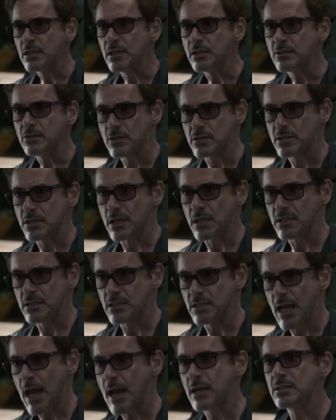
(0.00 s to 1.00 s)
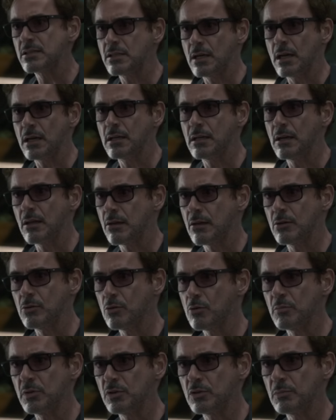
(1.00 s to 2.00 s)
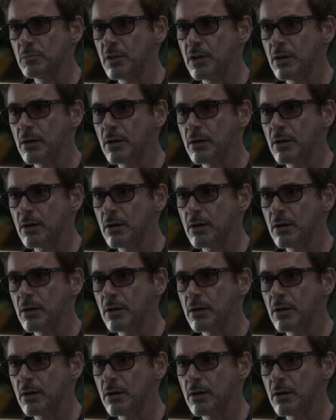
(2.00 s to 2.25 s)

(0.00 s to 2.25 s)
until this exact second, I thought you were Build-A-Bear.